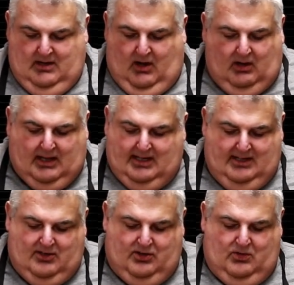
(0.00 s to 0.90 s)
all I
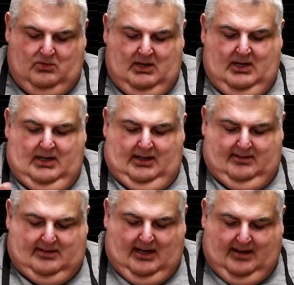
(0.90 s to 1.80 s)
need to do
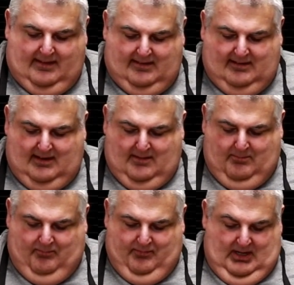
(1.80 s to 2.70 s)
is cut this up
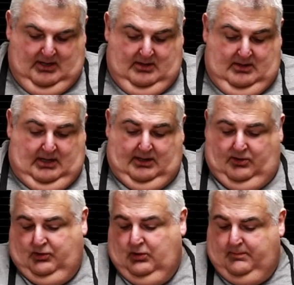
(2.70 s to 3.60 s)
into
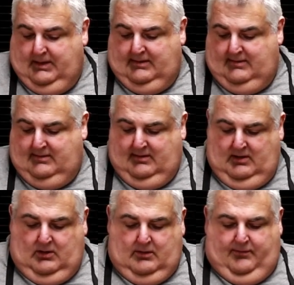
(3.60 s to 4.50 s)
2 pieces
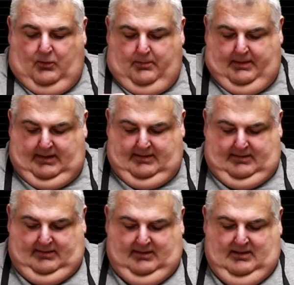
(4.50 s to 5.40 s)
or 4
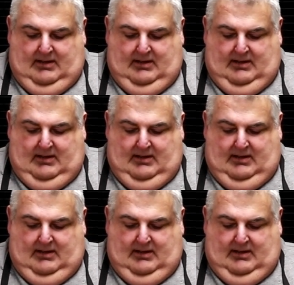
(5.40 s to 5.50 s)
pieces.